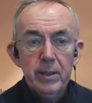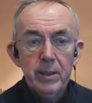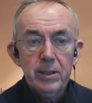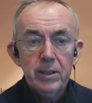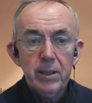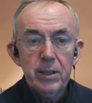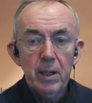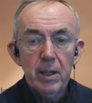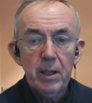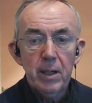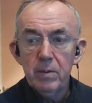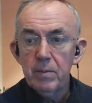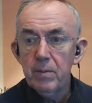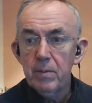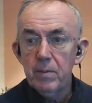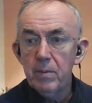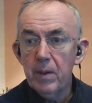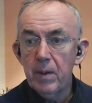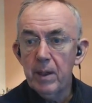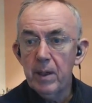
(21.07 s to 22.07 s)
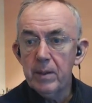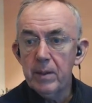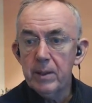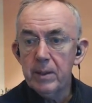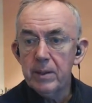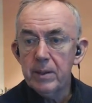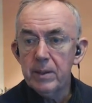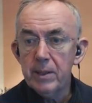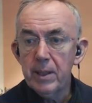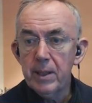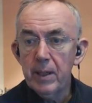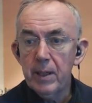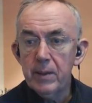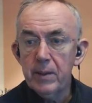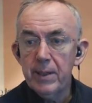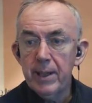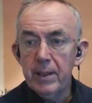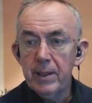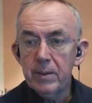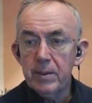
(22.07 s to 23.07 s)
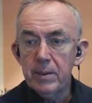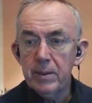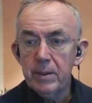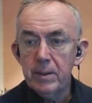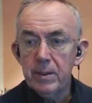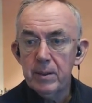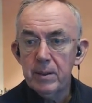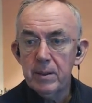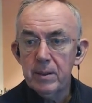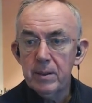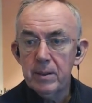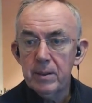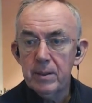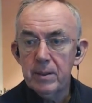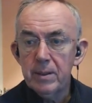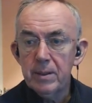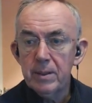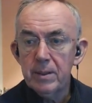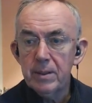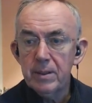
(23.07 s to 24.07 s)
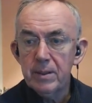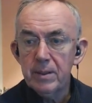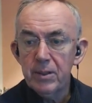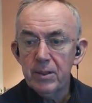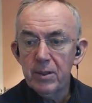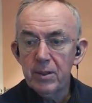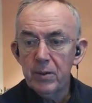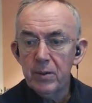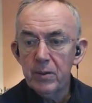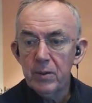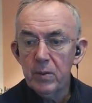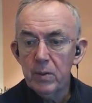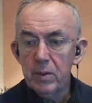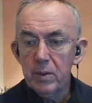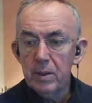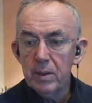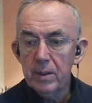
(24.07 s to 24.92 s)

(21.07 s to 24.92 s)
So I'm going to go down to